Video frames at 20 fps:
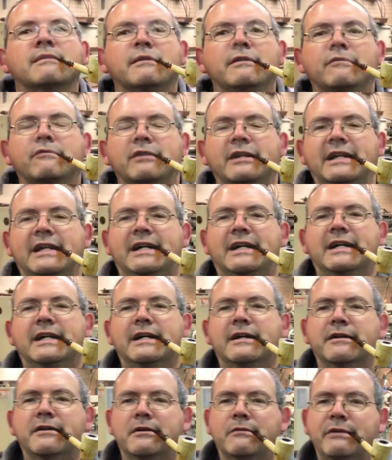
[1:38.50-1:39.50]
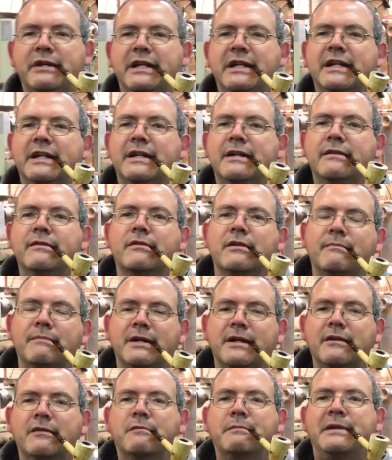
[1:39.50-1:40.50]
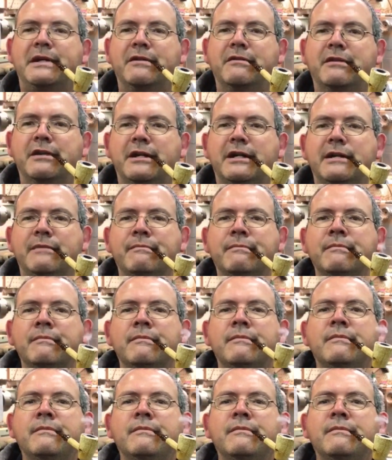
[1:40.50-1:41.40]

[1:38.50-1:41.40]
Usually out here on the weekends on my spare time.